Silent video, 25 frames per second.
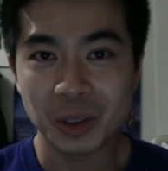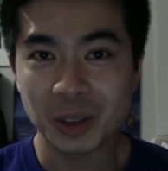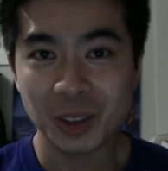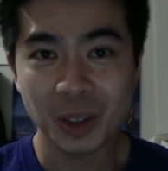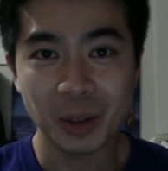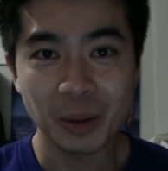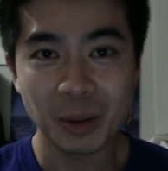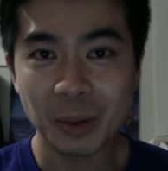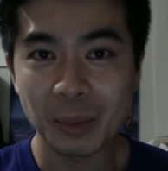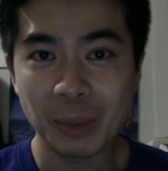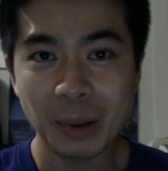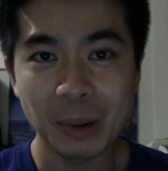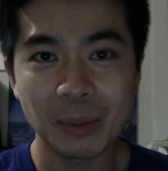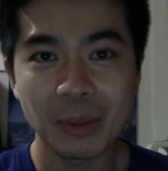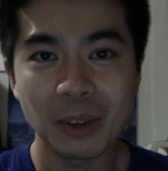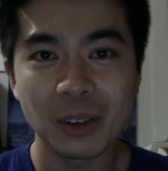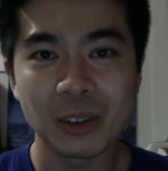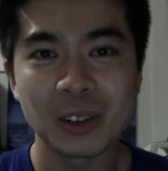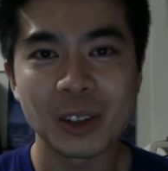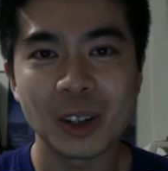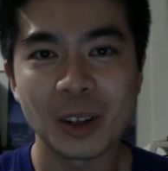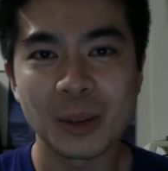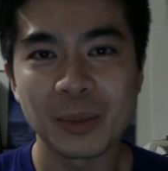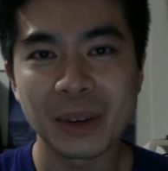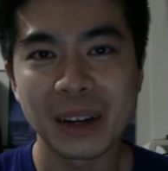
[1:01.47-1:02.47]
so many
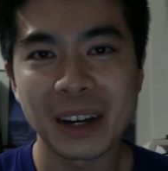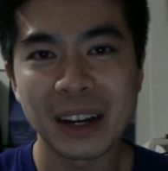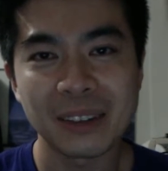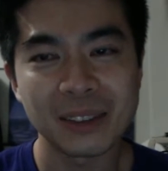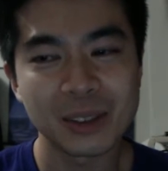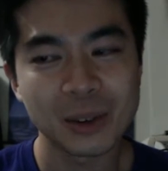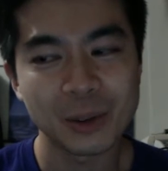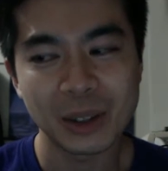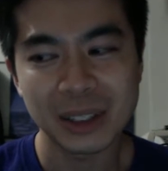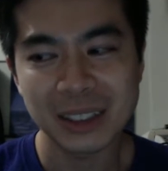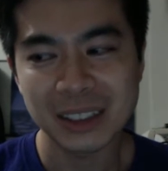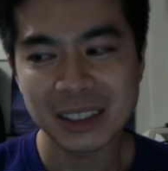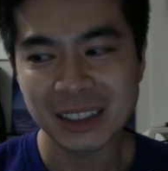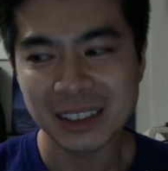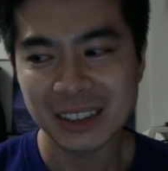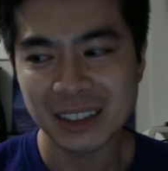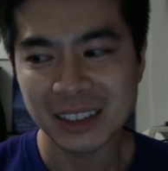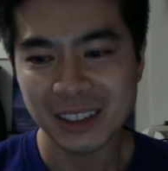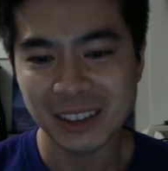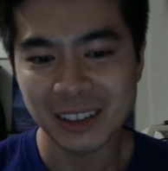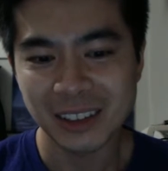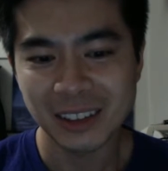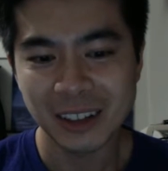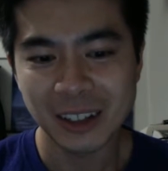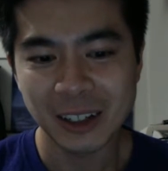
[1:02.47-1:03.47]
people have told me I have to watch it.
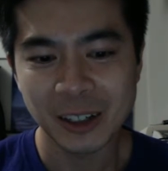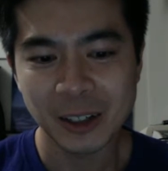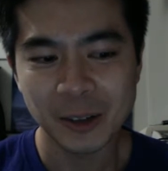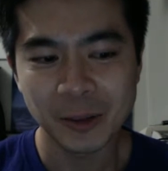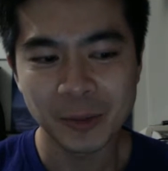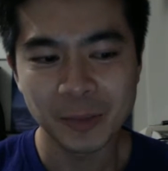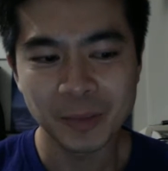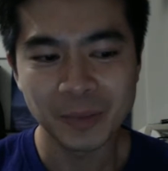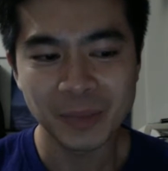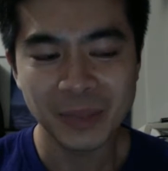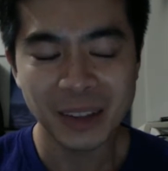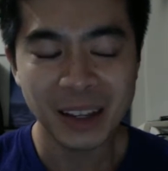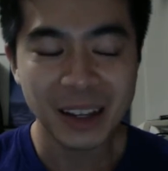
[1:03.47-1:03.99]
So